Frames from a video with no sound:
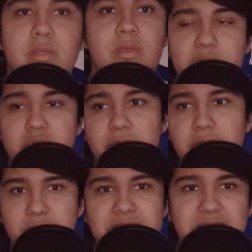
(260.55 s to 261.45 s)
both
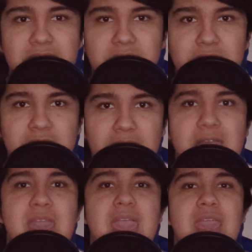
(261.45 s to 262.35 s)
physically
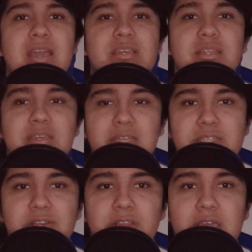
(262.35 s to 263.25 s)
and
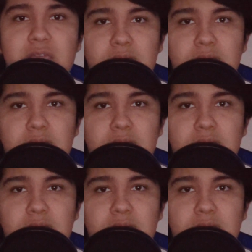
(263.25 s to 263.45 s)
digitally.